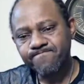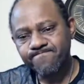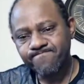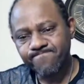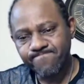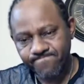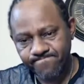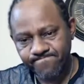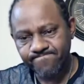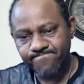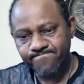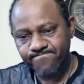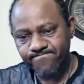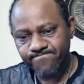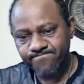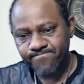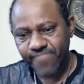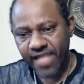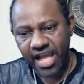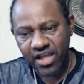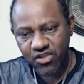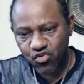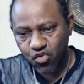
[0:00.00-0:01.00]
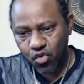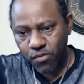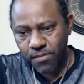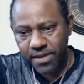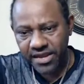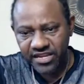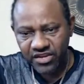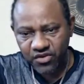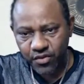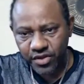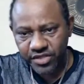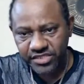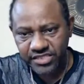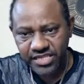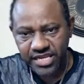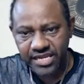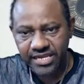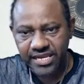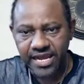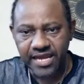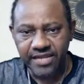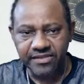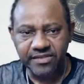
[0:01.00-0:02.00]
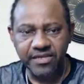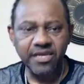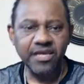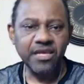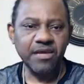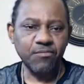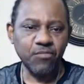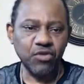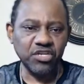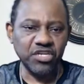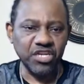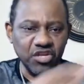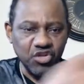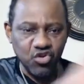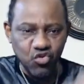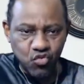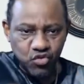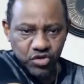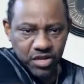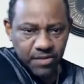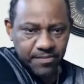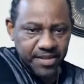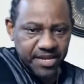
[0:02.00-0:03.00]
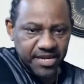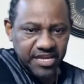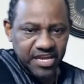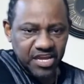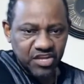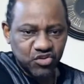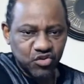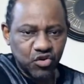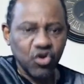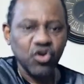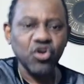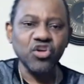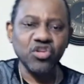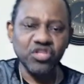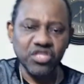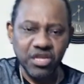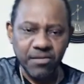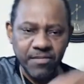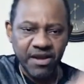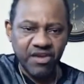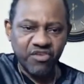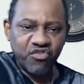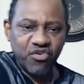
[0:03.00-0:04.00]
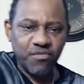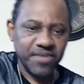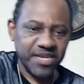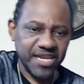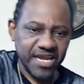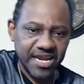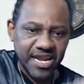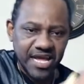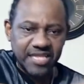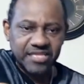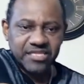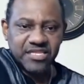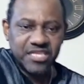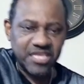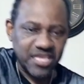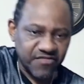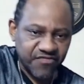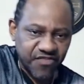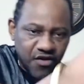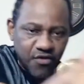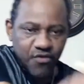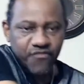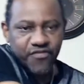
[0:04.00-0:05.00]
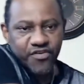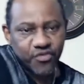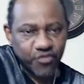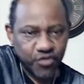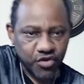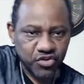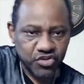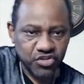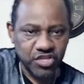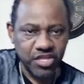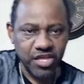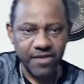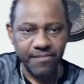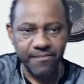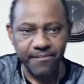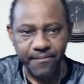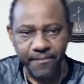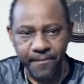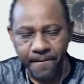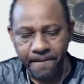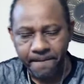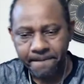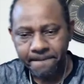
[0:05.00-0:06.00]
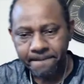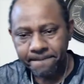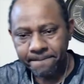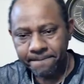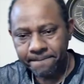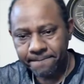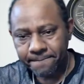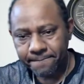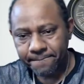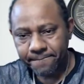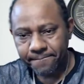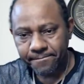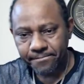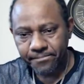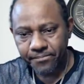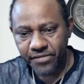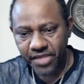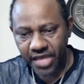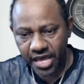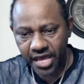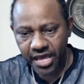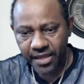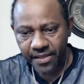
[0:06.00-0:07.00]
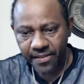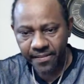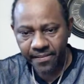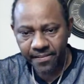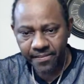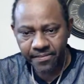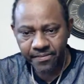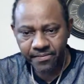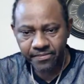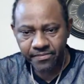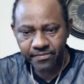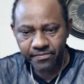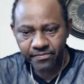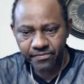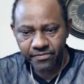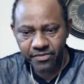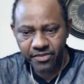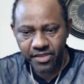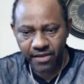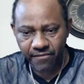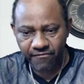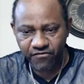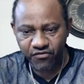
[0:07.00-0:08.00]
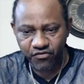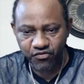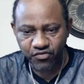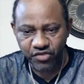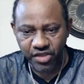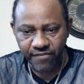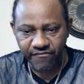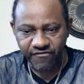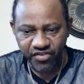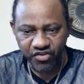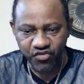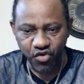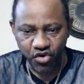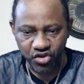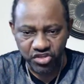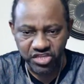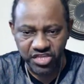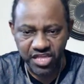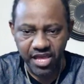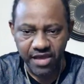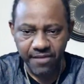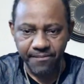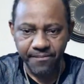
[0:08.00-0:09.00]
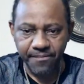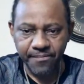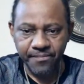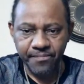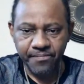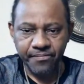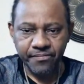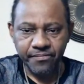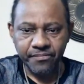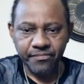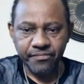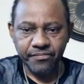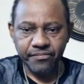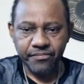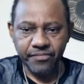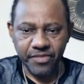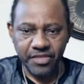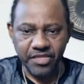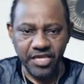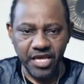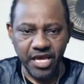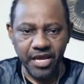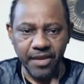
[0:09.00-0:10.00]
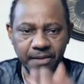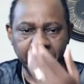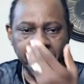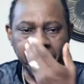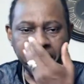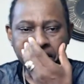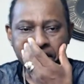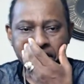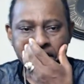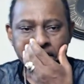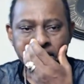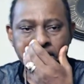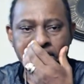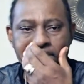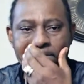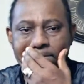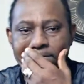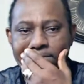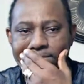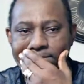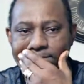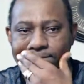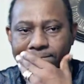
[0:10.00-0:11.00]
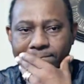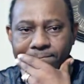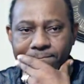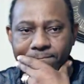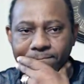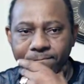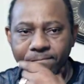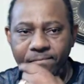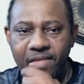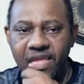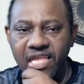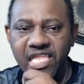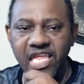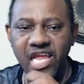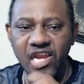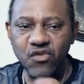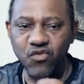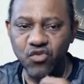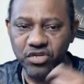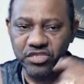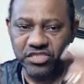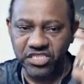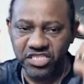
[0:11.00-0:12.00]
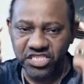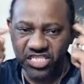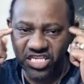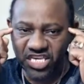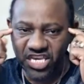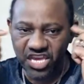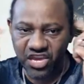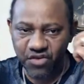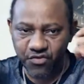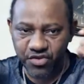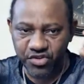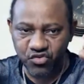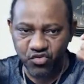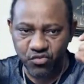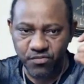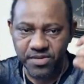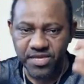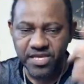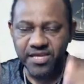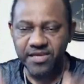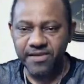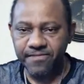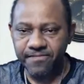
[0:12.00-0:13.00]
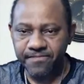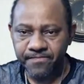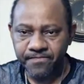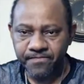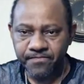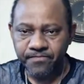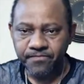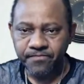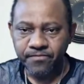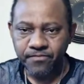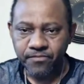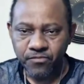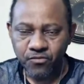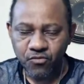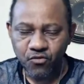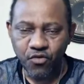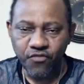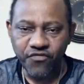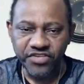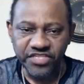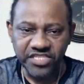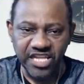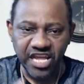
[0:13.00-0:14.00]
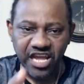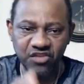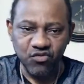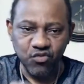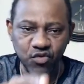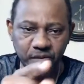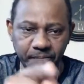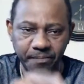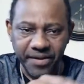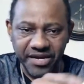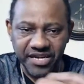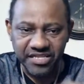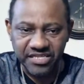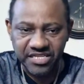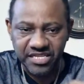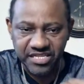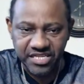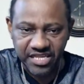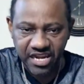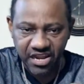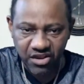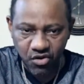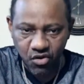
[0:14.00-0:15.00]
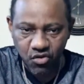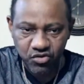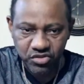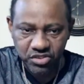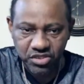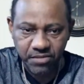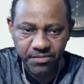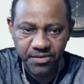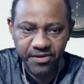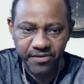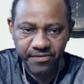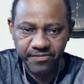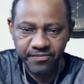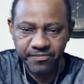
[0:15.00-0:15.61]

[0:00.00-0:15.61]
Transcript: And nobody question that. But the youth, them that they get up, them are criminal and thief and will for crush them. Yeah? Them for crush them. Then, that alone scary to me. We for start all politician accountable.